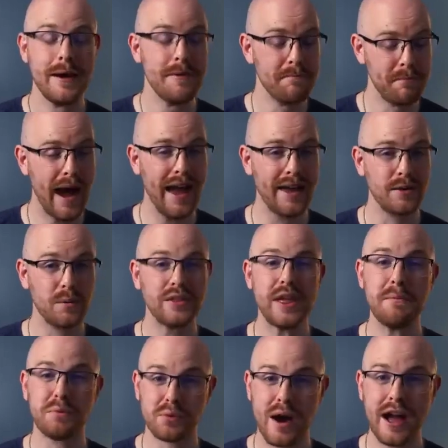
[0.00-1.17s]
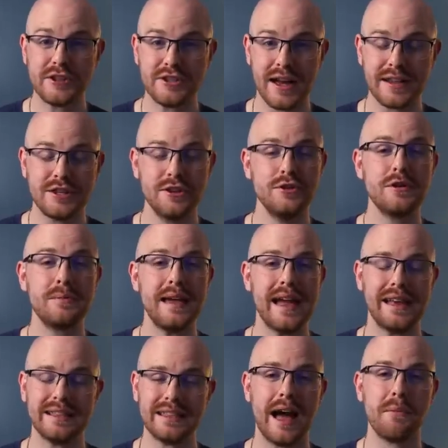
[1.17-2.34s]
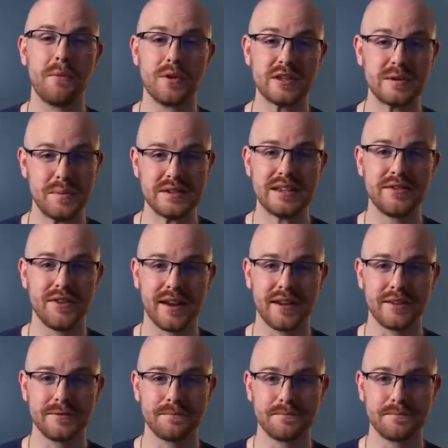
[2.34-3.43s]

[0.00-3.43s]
But with a project, you can be a lot more specific.